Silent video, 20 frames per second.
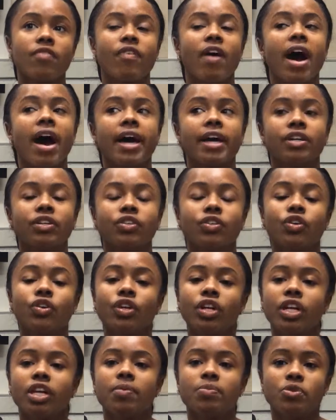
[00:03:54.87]
I
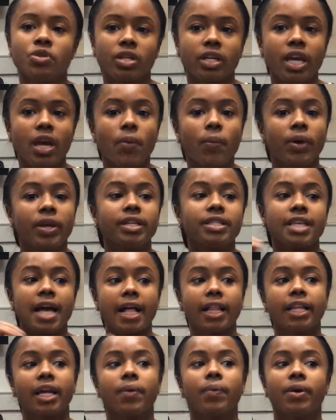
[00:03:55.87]
couldn't communicate what
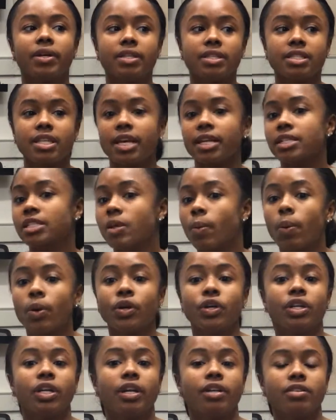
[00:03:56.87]
exactly I wanted to say and someone
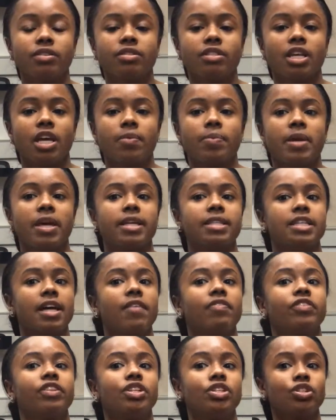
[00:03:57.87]
couldn't understand me, it
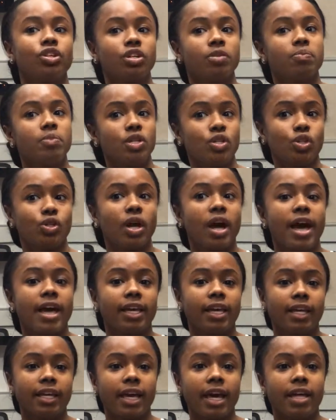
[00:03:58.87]
definitely took me
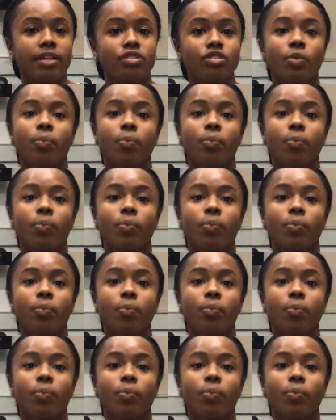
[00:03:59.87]
trying again.